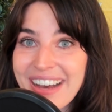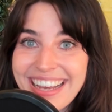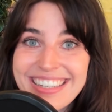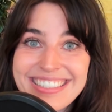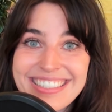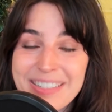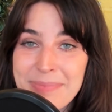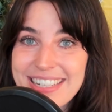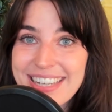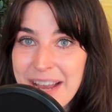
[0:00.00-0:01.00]
I get to
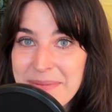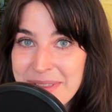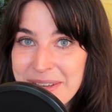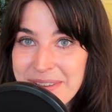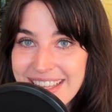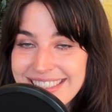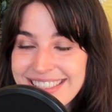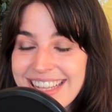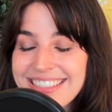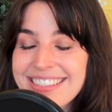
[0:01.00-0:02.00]
spend time with you.
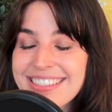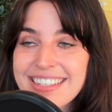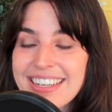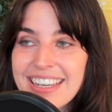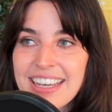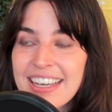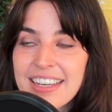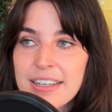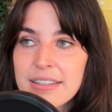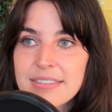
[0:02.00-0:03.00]
That's
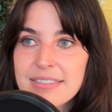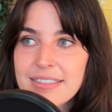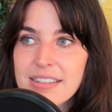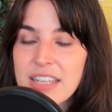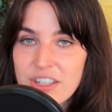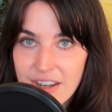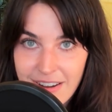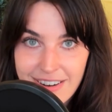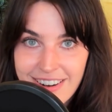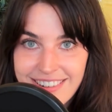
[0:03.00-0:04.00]
such an
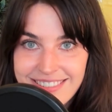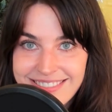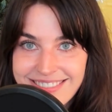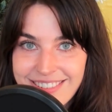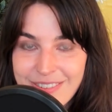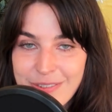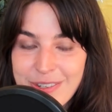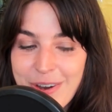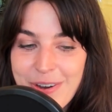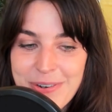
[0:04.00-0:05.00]
honor.
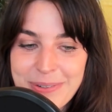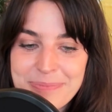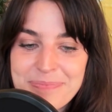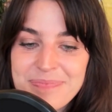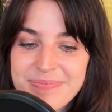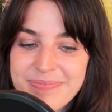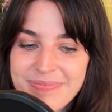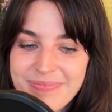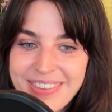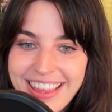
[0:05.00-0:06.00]
So
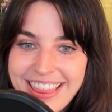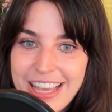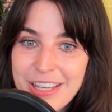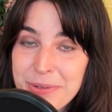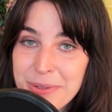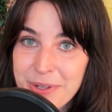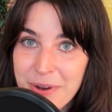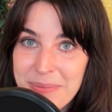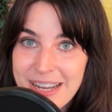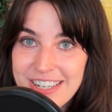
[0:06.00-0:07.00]
thank you so
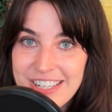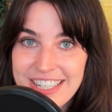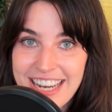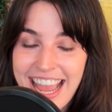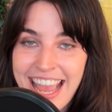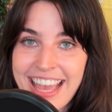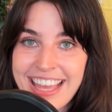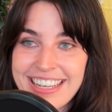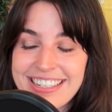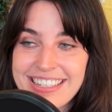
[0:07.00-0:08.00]
much.
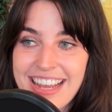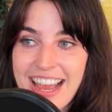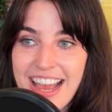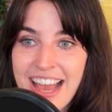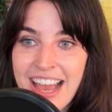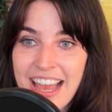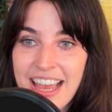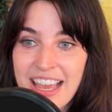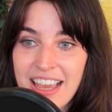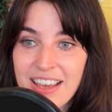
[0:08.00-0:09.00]
And
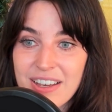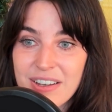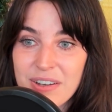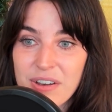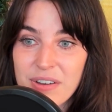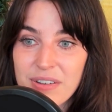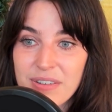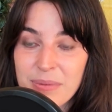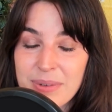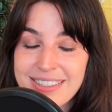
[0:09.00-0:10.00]
I
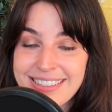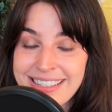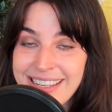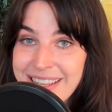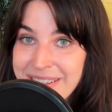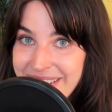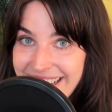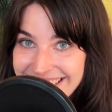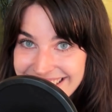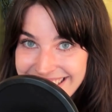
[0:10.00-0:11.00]
will see you
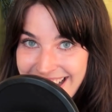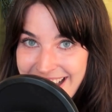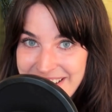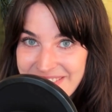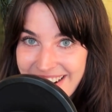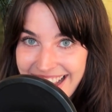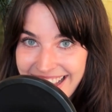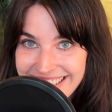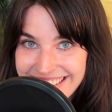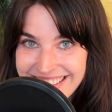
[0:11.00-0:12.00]
next time,
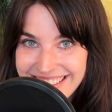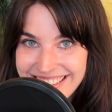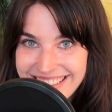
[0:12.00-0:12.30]
right?